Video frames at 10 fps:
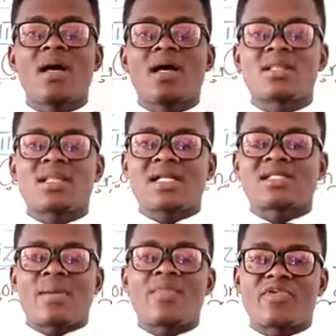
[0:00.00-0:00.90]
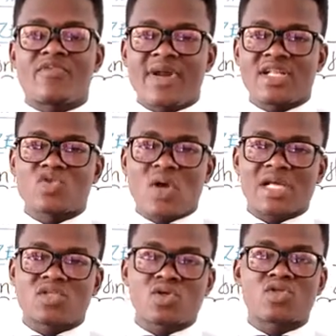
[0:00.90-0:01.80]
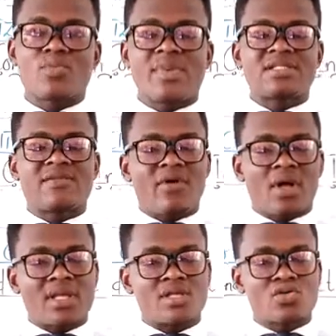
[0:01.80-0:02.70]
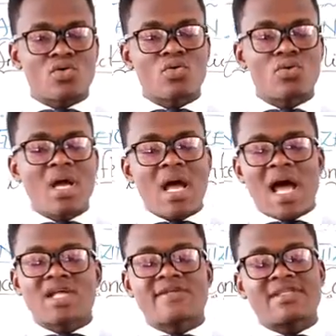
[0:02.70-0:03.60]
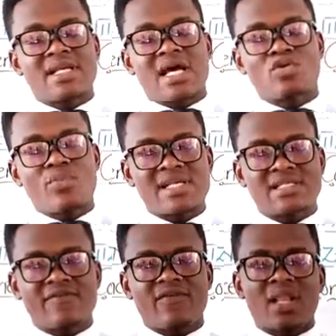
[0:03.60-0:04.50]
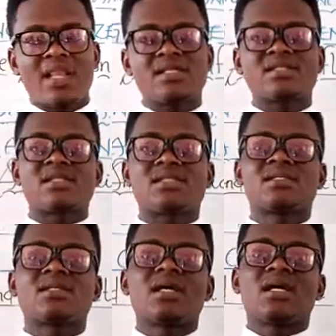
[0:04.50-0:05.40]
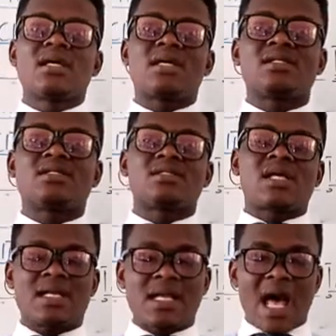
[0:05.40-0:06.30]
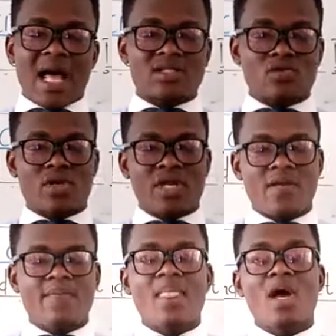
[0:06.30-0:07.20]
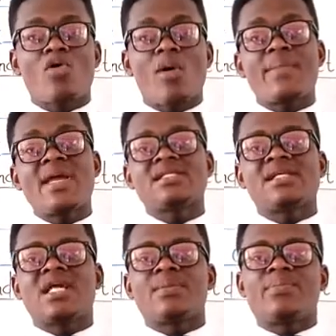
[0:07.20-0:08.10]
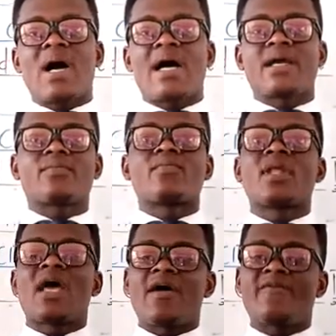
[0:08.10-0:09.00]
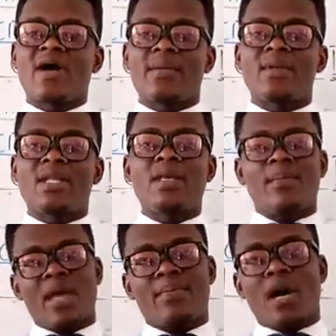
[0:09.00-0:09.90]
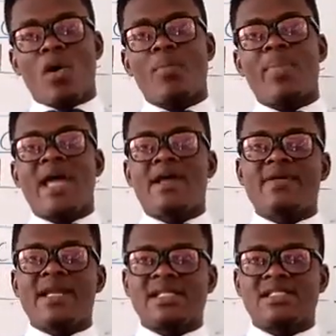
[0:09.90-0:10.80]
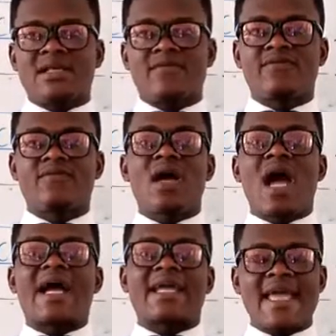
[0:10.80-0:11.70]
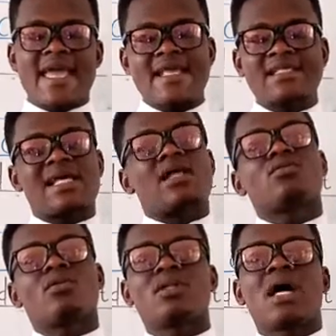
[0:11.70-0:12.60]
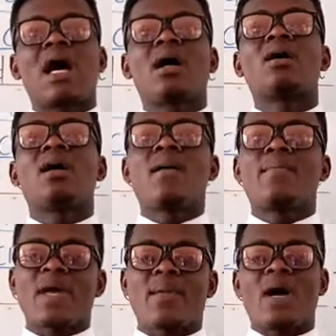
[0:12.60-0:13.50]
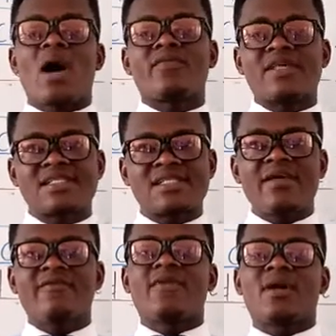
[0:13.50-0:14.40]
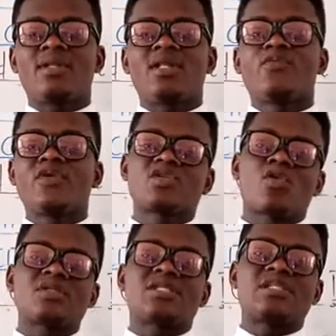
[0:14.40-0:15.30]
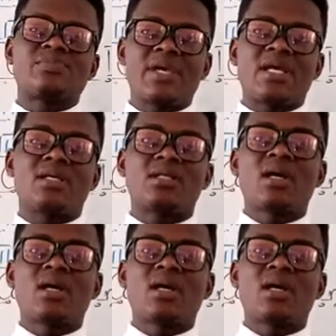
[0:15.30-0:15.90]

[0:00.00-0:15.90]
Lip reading: That can be referred to as domestic violence. So as we said, that domestic violence is an act, okay, committed by a family member or by a relative against another member of the same family which causes pain